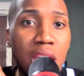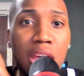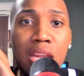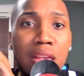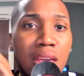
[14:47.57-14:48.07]

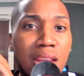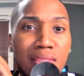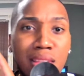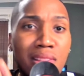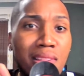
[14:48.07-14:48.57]
and the in the
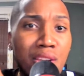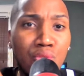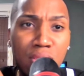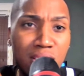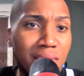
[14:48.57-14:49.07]
CC and
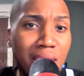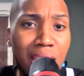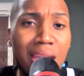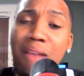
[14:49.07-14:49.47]
Kristen thing.